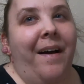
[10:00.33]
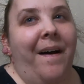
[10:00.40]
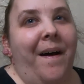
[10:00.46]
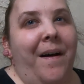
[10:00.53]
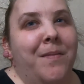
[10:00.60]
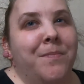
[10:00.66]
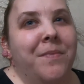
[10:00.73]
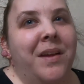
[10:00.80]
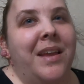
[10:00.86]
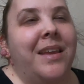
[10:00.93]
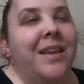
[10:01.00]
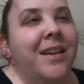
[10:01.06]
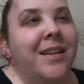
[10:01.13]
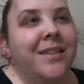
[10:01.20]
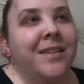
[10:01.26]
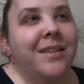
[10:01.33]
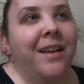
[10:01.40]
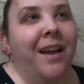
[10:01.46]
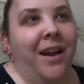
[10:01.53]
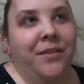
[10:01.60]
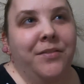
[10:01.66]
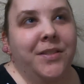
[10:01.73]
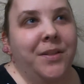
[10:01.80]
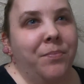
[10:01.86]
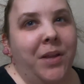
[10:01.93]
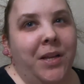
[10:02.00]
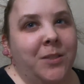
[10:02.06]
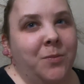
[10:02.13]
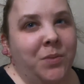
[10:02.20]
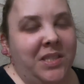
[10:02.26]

Um, he didn't have something